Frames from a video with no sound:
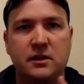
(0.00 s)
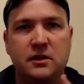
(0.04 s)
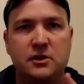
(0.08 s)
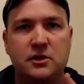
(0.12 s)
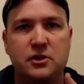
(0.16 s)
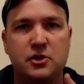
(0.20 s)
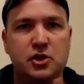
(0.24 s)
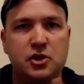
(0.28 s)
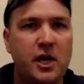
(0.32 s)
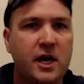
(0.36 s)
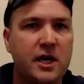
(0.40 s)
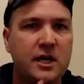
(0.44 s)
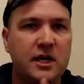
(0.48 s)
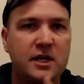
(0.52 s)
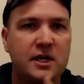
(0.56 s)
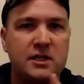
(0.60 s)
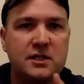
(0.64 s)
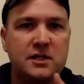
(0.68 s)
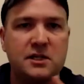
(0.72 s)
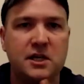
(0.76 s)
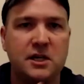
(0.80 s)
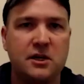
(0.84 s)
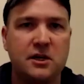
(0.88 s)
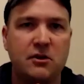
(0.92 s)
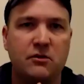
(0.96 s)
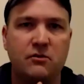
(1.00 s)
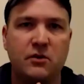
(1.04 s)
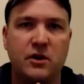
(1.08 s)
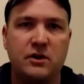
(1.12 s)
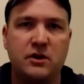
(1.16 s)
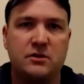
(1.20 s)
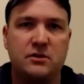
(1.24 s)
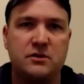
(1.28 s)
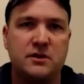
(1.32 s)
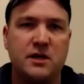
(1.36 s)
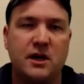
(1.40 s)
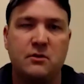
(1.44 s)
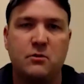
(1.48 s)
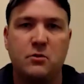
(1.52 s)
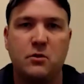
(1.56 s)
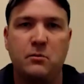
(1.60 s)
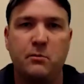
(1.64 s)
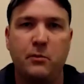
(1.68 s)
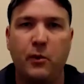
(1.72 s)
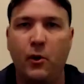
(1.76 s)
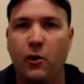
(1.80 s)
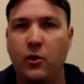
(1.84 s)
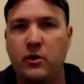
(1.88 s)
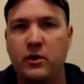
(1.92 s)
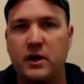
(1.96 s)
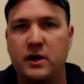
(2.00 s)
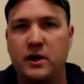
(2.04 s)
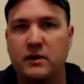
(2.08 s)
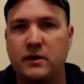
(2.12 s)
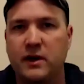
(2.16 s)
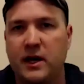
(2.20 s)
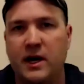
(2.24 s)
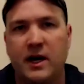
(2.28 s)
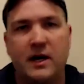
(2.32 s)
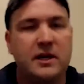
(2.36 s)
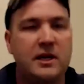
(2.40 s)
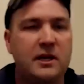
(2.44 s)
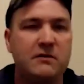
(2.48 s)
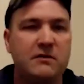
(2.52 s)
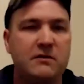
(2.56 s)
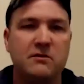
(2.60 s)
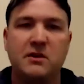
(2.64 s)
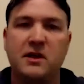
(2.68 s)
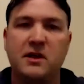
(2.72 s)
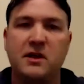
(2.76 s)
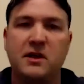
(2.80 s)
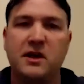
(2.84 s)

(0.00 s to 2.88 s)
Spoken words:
shining secret rares that were boring, that I didn't even like in